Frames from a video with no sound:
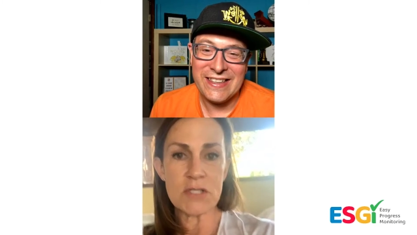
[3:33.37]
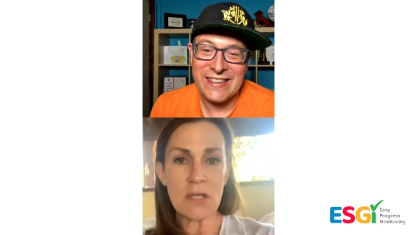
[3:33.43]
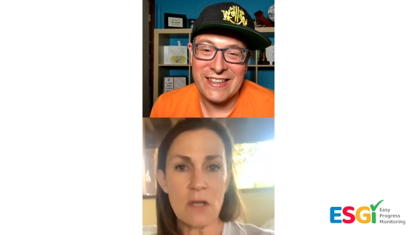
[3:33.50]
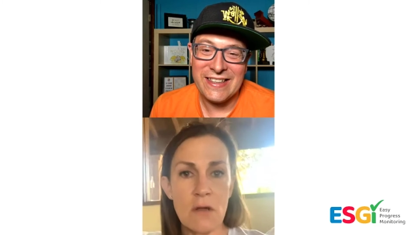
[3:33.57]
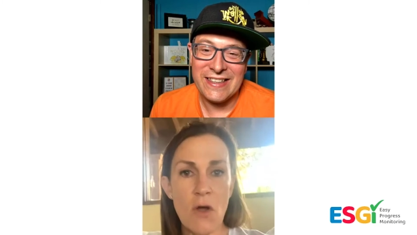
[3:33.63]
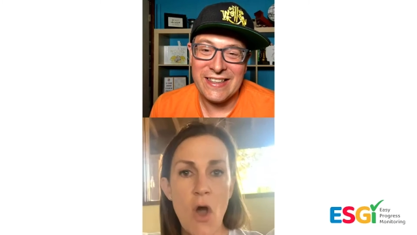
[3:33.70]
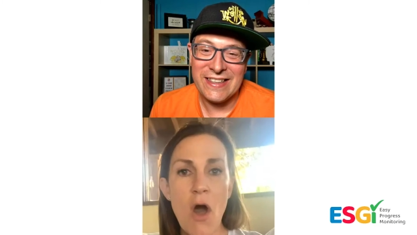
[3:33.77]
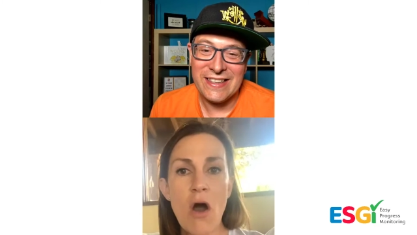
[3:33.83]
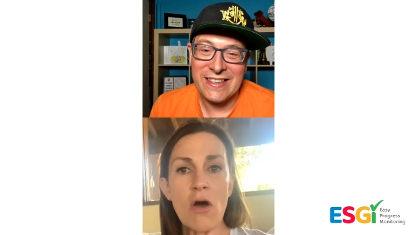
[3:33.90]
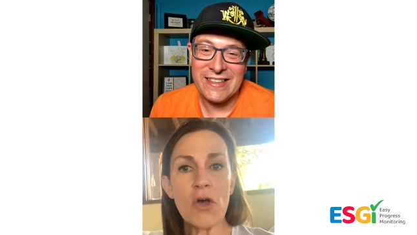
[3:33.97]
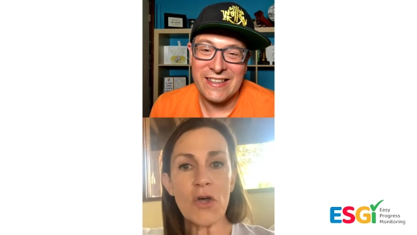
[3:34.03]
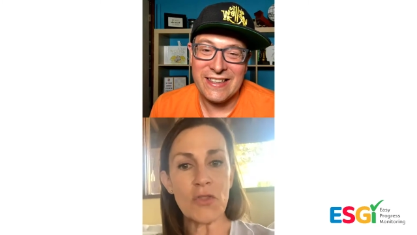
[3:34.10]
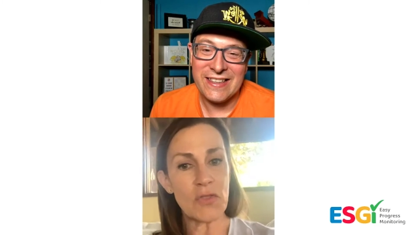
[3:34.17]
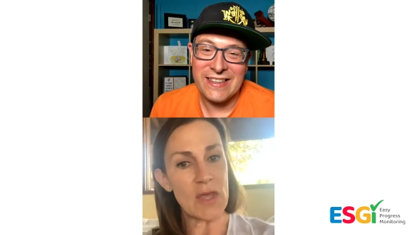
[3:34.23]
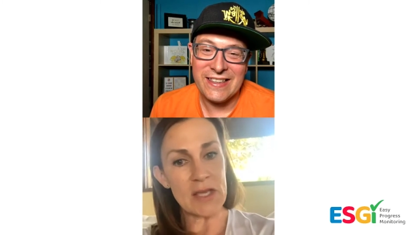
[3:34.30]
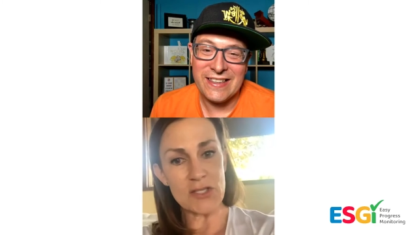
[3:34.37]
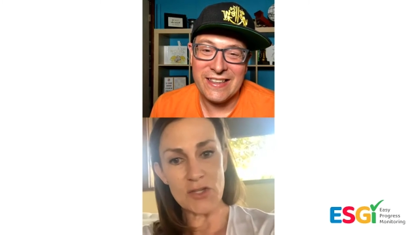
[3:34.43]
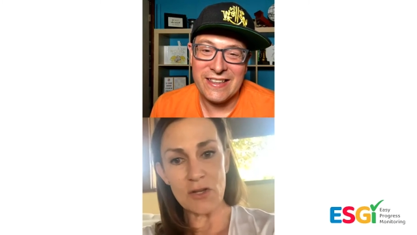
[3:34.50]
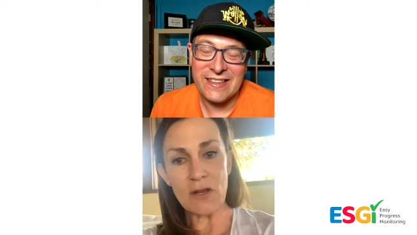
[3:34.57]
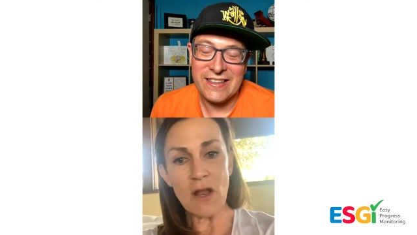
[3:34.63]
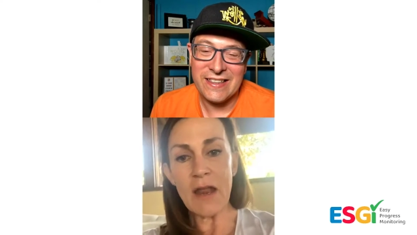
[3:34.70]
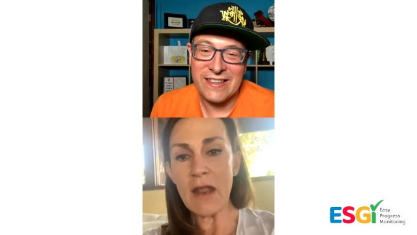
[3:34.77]
Speaker 1: all good things. Not
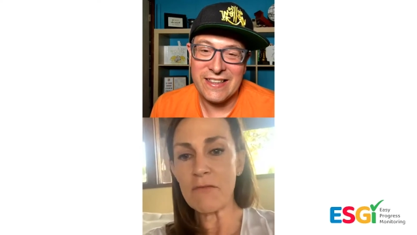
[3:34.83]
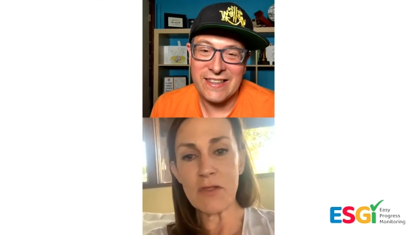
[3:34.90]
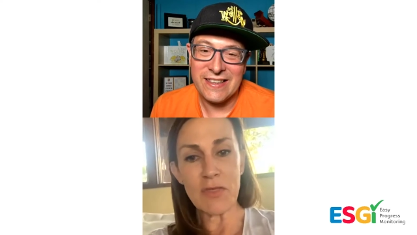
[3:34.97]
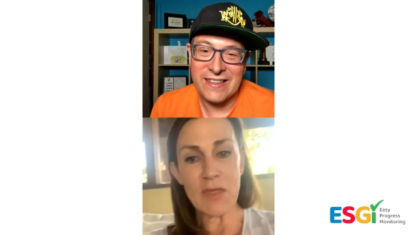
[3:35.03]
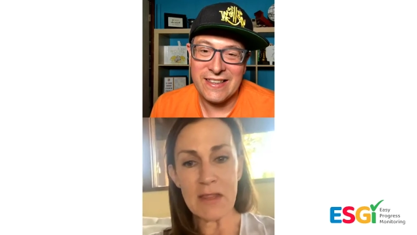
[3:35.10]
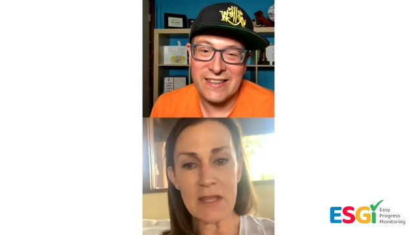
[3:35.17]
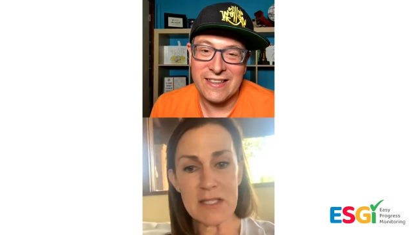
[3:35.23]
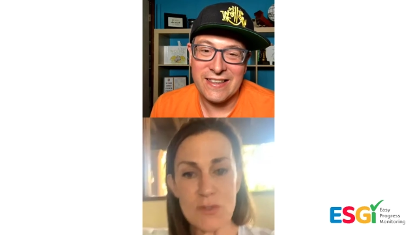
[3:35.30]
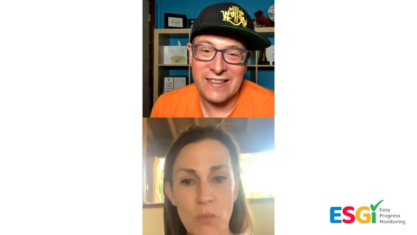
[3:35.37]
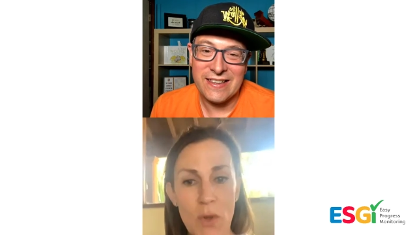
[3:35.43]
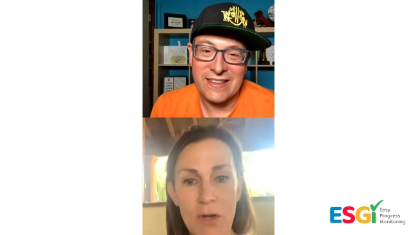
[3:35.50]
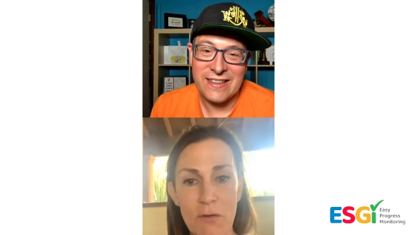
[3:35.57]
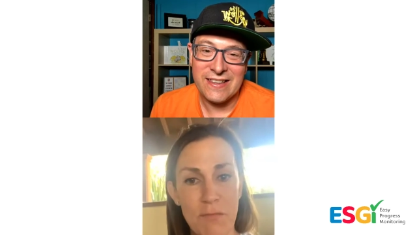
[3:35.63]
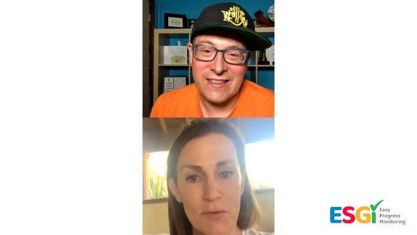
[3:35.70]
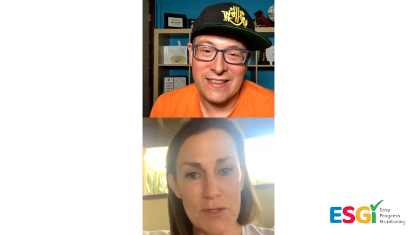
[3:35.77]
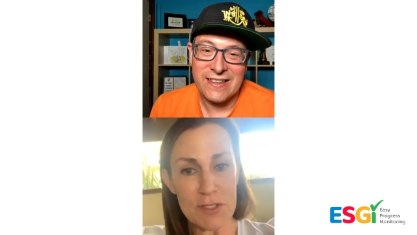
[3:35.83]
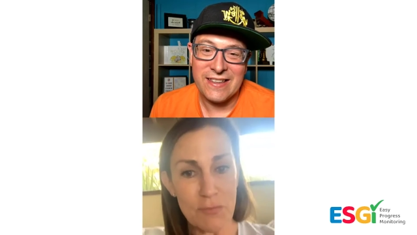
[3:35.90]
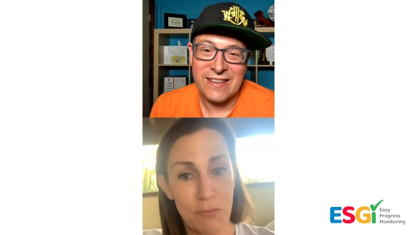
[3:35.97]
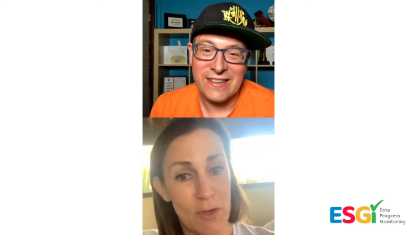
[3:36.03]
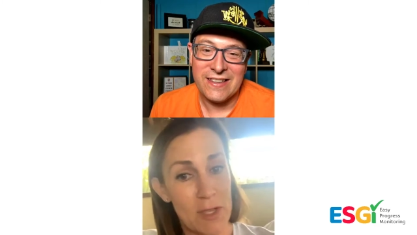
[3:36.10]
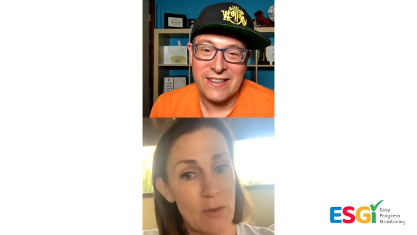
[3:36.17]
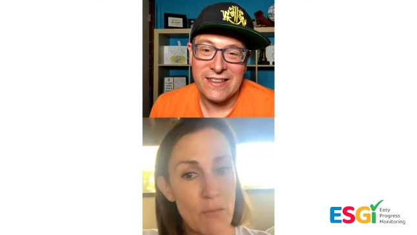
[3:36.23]
everything that's wonderful is free,
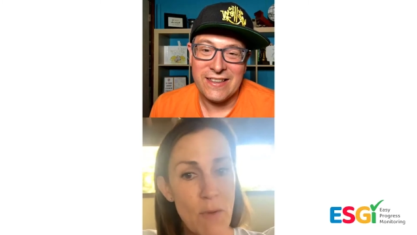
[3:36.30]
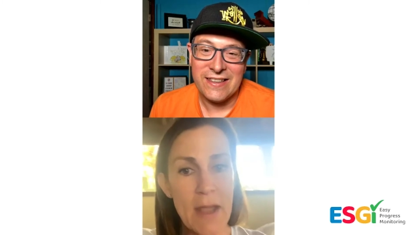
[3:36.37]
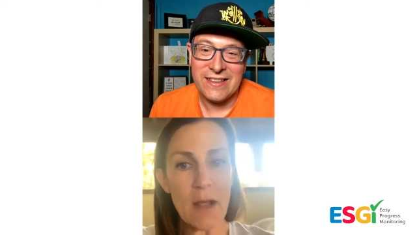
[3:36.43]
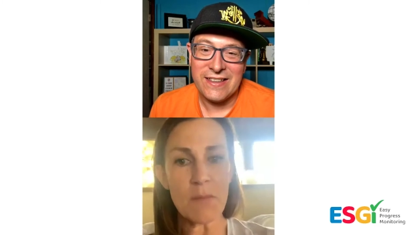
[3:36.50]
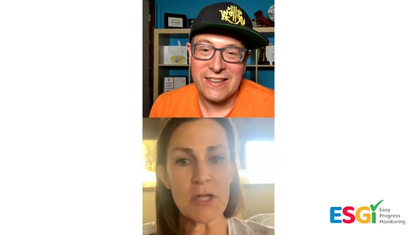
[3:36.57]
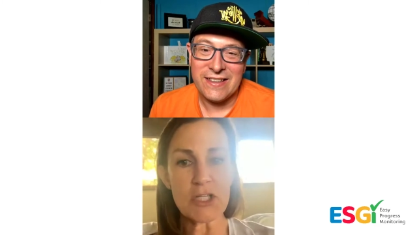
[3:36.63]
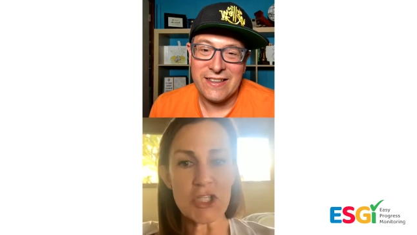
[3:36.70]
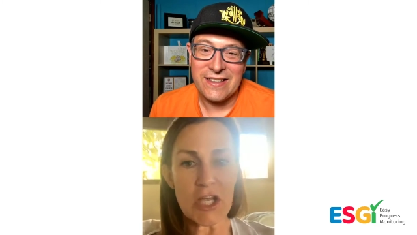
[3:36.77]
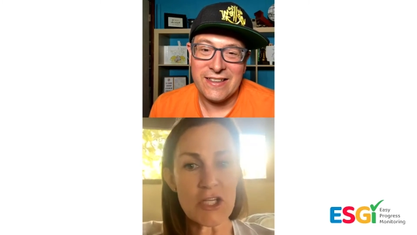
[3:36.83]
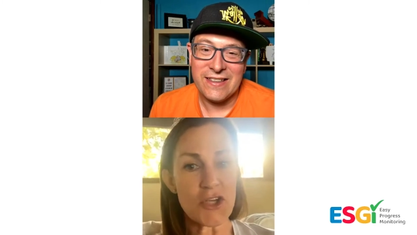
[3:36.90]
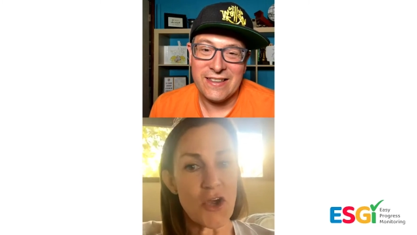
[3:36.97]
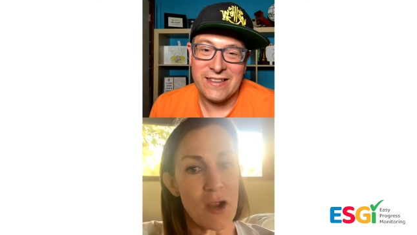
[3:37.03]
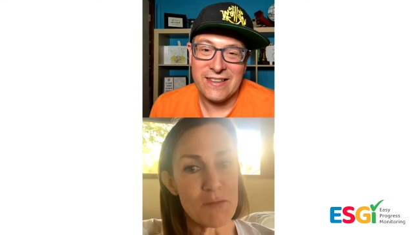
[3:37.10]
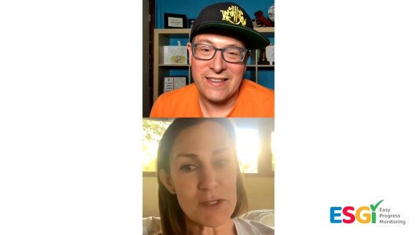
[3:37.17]
right? I'm going to change arms because